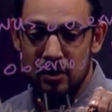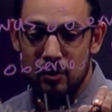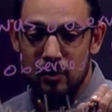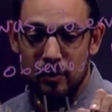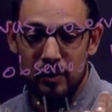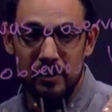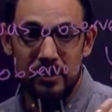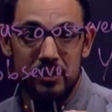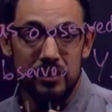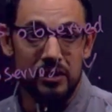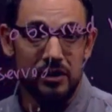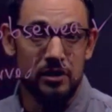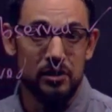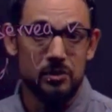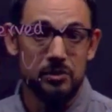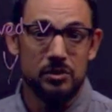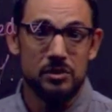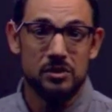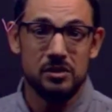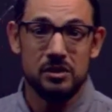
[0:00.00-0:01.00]
with the
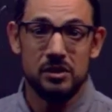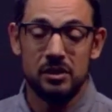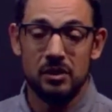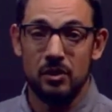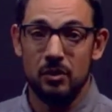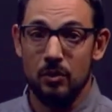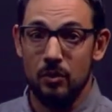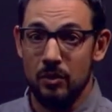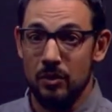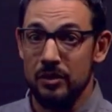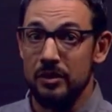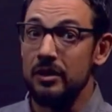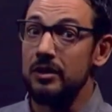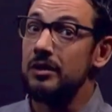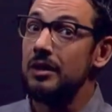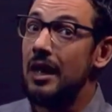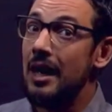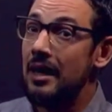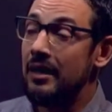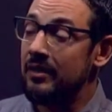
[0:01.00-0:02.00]
use or the
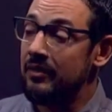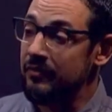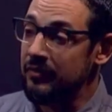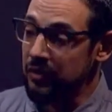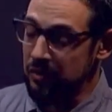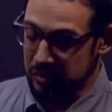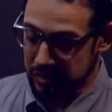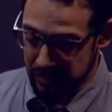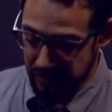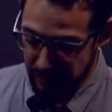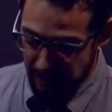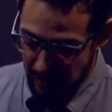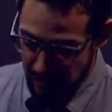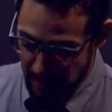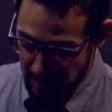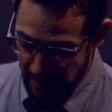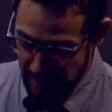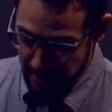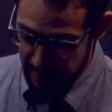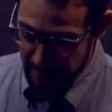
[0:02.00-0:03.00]
lack of use of
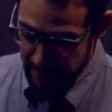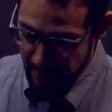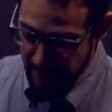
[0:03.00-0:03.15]
I.